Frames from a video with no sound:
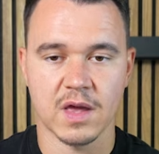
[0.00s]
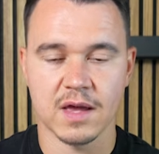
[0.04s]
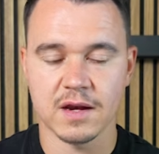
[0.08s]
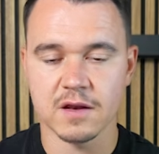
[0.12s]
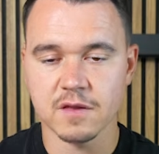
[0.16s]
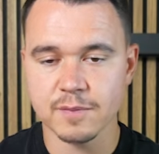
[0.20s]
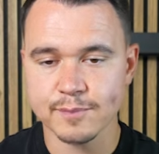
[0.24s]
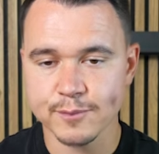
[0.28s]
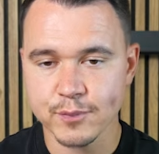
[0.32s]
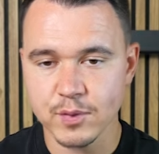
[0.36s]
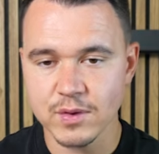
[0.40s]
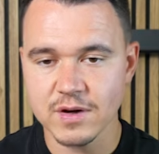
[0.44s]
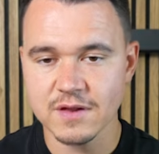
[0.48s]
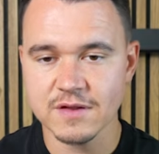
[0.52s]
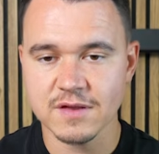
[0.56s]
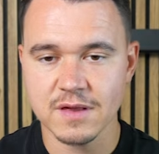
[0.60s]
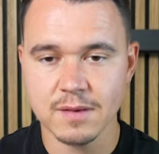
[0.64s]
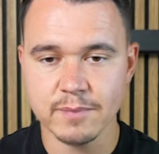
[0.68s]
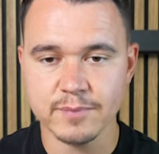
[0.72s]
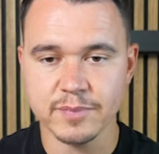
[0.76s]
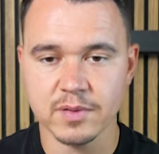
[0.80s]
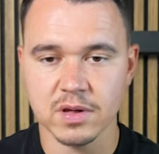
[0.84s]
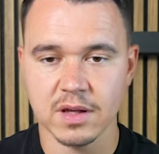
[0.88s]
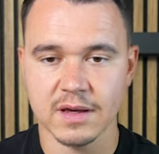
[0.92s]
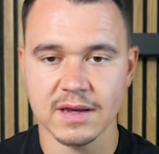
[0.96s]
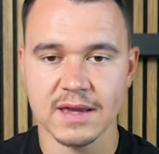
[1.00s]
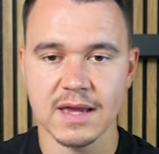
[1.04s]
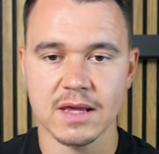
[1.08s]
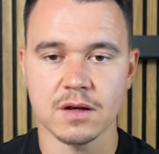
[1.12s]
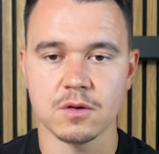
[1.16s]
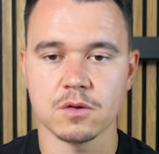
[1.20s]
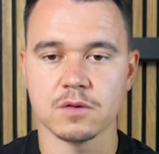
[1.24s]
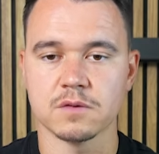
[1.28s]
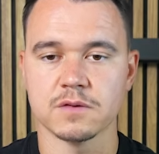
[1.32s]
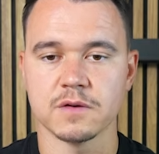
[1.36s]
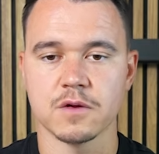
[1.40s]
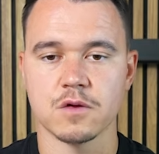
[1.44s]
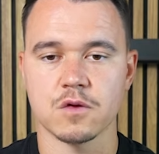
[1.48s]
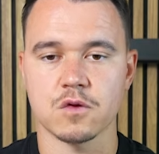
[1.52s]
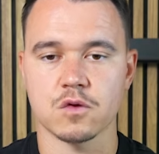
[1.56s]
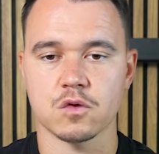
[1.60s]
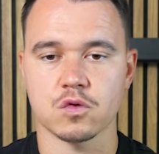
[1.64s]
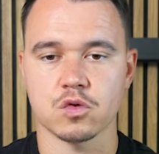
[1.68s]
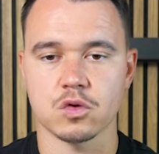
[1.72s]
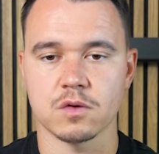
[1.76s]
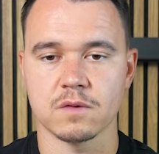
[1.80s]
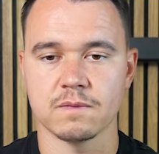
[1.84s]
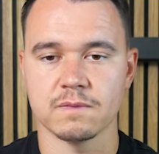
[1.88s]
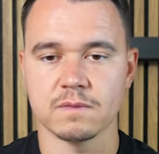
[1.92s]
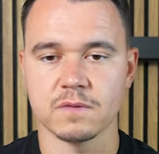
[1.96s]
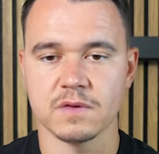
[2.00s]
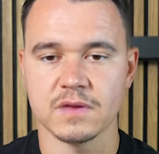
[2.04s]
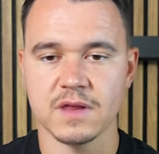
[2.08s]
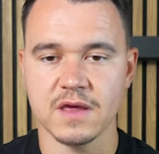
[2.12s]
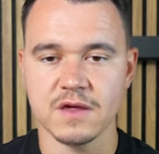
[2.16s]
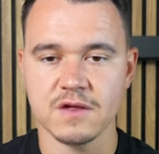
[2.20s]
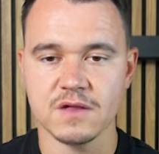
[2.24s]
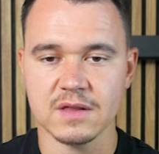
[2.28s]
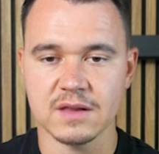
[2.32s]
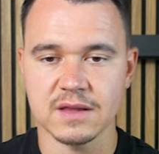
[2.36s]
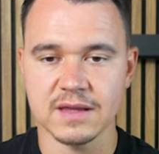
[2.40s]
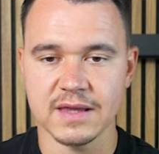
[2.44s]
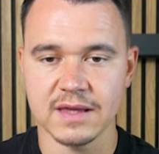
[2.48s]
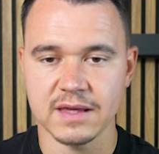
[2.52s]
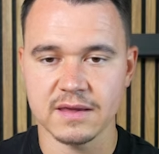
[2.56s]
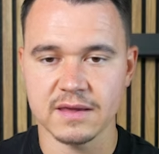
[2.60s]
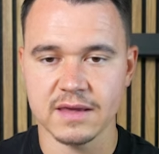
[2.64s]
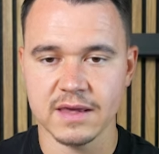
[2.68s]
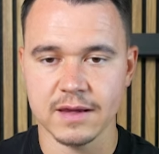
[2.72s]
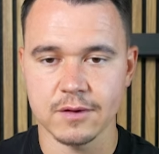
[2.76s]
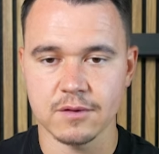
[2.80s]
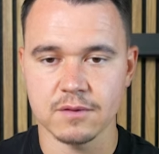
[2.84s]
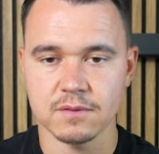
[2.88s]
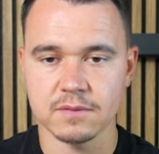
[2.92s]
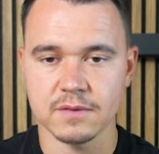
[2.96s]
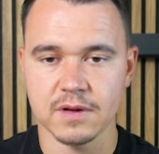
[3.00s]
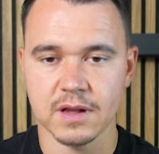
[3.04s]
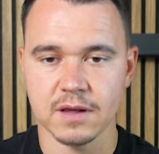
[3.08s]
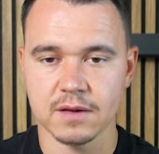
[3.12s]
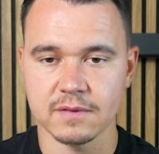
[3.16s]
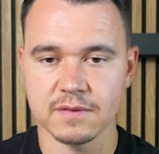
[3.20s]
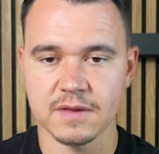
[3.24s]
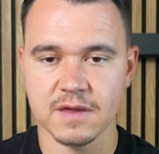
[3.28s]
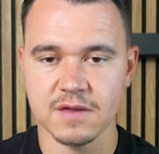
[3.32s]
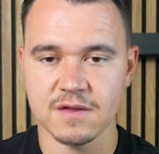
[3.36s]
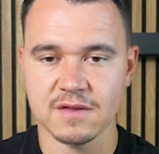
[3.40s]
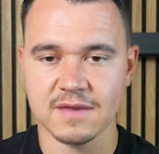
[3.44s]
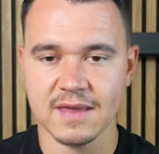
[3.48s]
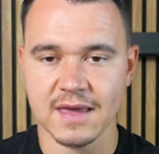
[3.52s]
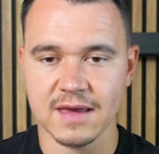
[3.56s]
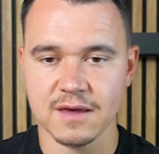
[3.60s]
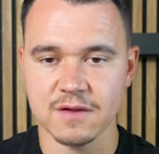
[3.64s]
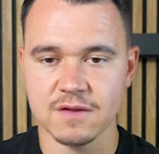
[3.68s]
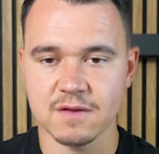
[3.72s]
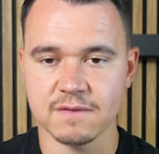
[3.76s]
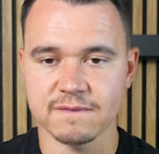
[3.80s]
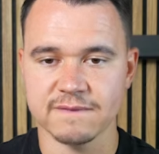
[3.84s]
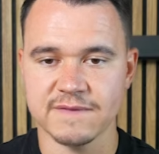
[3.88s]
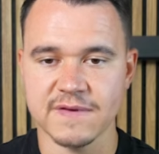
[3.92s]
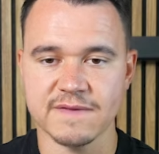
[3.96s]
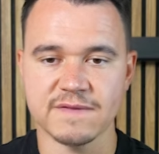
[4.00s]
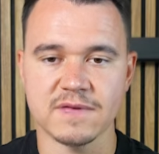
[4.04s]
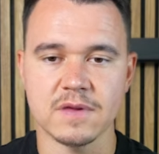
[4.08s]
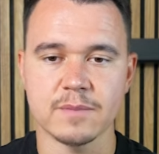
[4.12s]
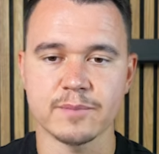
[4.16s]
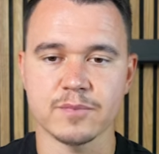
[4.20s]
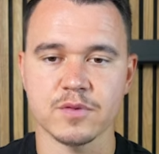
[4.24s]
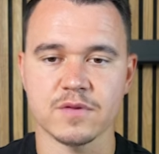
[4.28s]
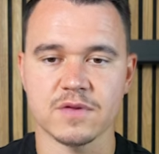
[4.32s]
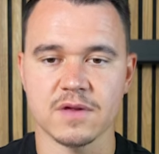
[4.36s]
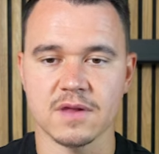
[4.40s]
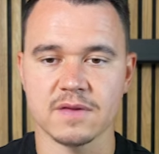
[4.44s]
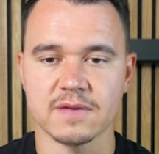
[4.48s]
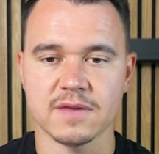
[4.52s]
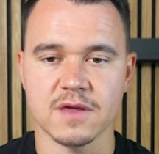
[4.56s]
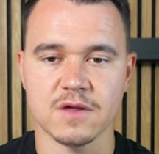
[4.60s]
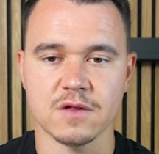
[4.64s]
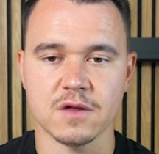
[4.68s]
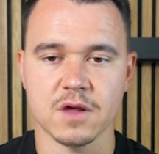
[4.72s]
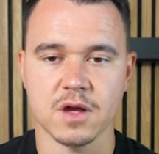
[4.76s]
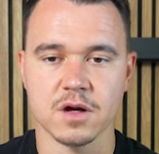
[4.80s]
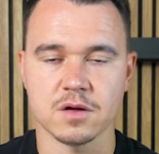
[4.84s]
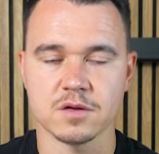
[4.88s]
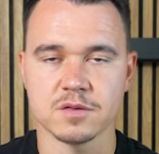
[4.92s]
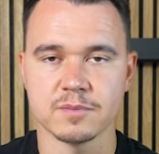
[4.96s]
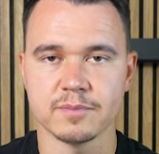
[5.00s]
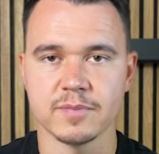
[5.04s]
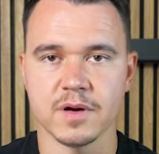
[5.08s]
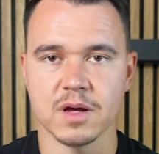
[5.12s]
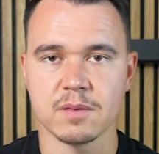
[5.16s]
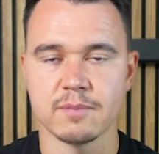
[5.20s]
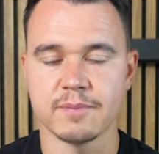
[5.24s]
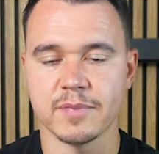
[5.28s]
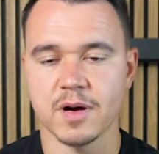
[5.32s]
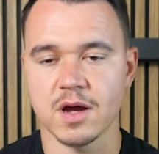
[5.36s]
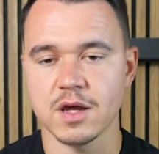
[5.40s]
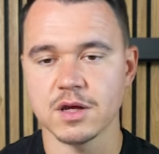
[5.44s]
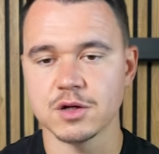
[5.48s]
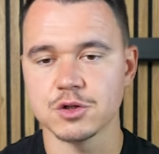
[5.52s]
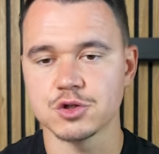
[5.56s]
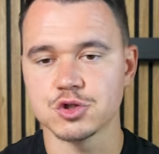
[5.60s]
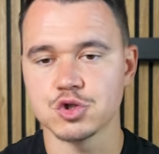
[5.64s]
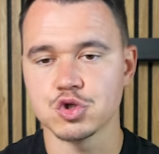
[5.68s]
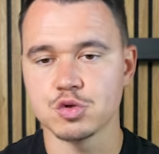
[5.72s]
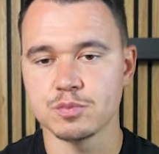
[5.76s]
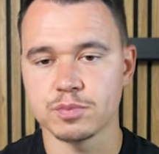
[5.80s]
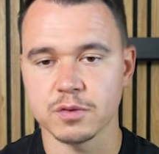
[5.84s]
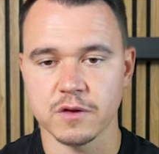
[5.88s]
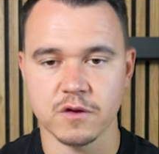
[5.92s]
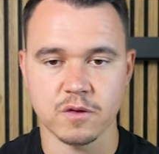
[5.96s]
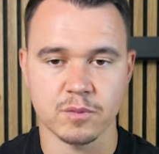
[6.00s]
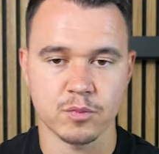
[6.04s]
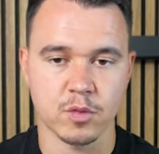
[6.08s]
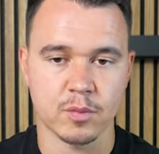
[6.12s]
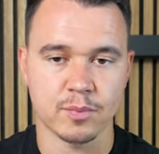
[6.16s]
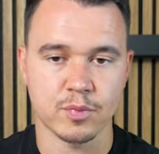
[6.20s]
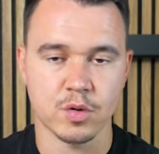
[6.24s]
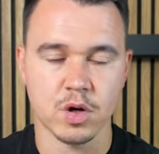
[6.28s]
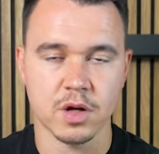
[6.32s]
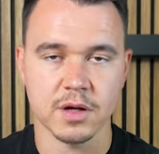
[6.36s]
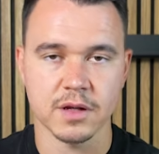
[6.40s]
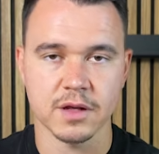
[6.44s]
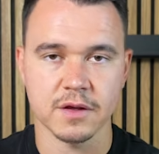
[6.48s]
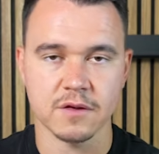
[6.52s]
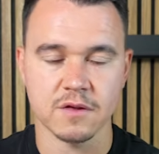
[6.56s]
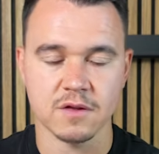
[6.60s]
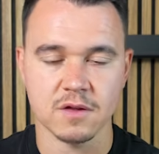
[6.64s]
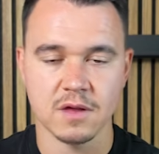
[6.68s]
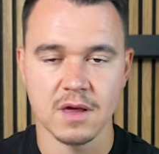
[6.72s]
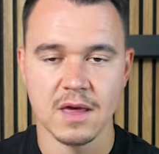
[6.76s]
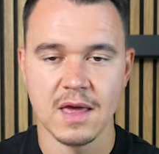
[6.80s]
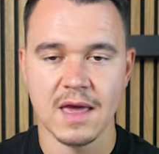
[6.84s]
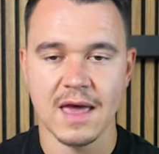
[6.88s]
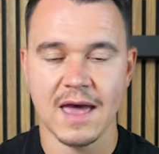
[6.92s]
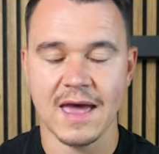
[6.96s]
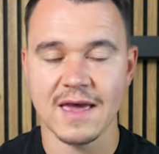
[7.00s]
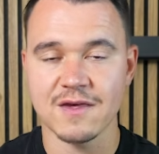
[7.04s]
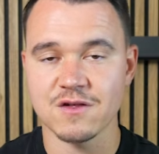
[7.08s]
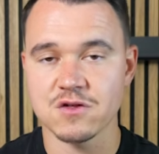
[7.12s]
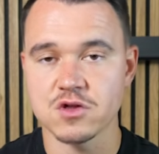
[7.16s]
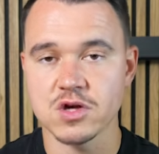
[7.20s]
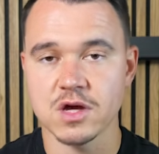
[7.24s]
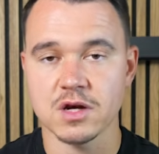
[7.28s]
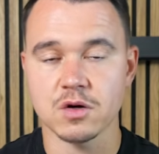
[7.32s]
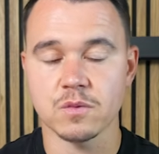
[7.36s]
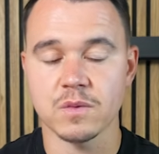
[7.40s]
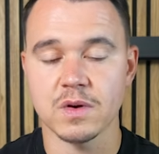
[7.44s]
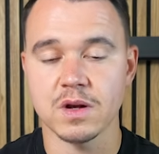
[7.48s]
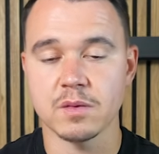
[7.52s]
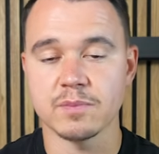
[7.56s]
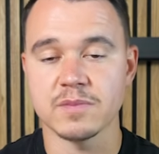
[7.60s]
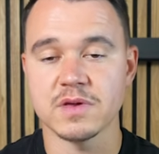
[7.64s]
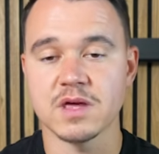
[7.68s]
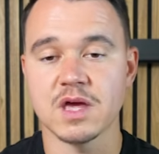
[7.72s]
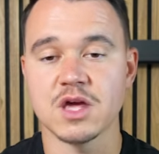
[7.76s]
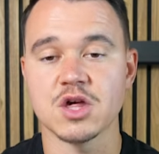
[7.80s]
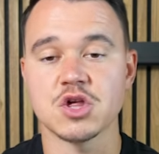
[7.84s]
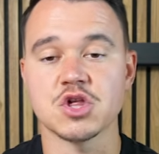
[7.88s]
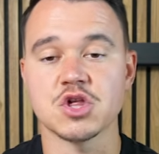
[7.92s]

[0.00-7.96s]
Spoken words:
And it's pretty simple again on this store. This link here, this text 15% discount by buying 2 plus more products, has generated me a